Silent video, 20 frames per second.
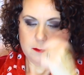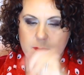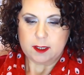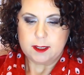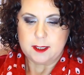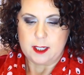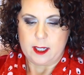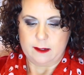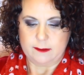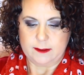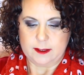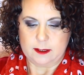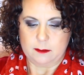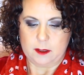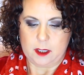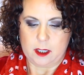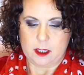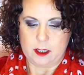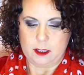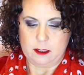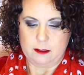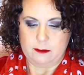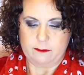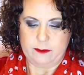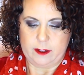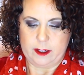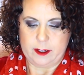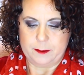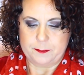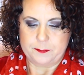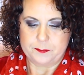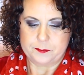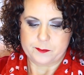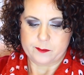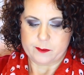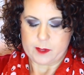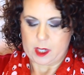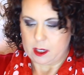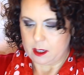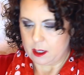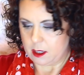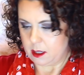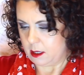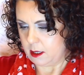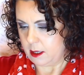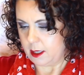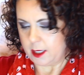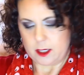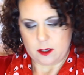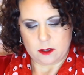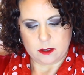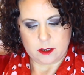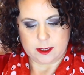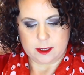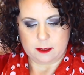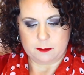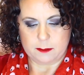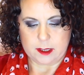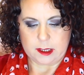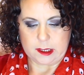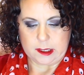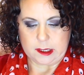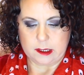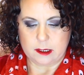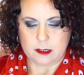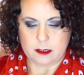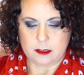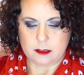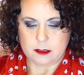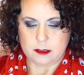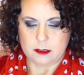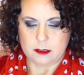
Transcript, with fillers: must have some kind of um, honey or something in it.